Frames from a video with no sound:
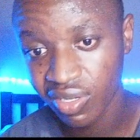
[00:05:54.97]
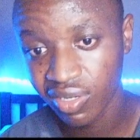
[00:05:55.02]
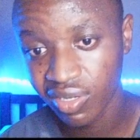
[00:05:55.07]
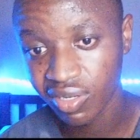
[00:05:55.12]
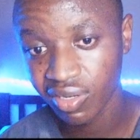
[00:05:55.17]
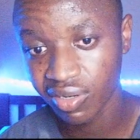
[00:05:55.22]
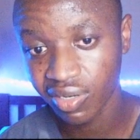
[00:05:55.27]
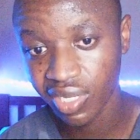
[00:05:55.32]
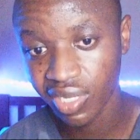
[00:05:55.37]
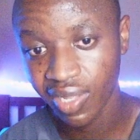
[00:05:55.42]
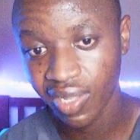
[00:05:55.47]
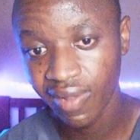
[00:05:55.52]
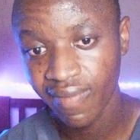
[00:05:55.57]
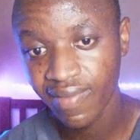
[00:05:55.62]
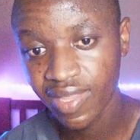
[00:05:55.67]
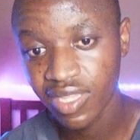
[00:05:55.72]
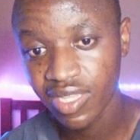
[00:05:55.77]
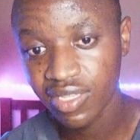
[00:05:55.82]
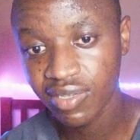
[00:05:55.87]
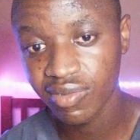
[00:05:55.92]
Okay,
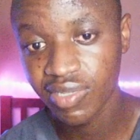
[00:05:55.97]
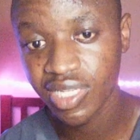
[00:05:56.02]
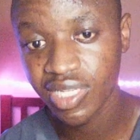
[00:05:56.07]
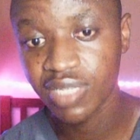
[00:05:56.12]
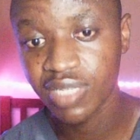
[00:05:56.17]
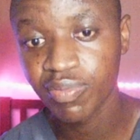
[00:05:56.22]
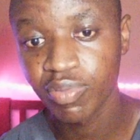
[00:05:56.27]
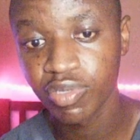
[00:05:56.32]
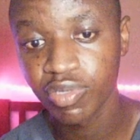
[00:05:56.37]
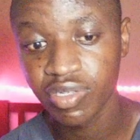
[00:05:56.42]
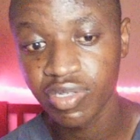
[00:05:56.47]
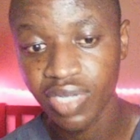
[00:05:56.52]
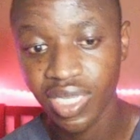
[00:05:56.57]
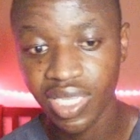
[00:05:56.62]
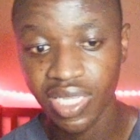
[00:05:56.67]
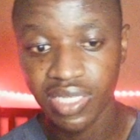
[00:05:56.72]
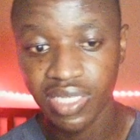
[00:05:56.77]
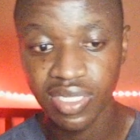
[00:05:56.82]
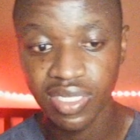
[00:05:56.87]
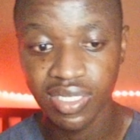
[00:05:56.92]
so you just put your
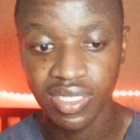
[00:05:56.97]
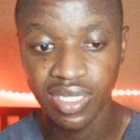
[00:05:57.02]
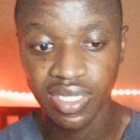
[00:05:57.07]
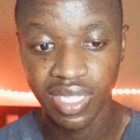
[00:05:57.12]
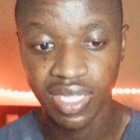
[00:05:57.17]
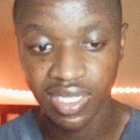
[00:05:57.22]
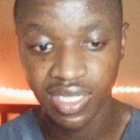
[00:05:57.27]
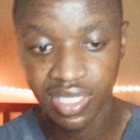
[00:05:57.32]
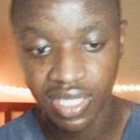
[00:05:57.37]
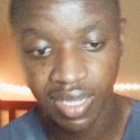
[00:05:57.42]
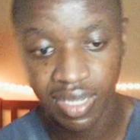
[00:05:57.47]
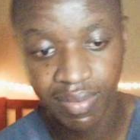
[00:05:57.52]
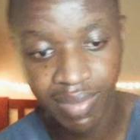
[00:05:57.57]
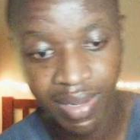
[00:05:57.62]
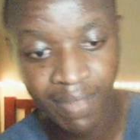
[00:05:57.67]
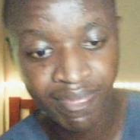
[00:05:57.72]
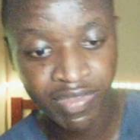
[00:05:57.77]
KCSE index number.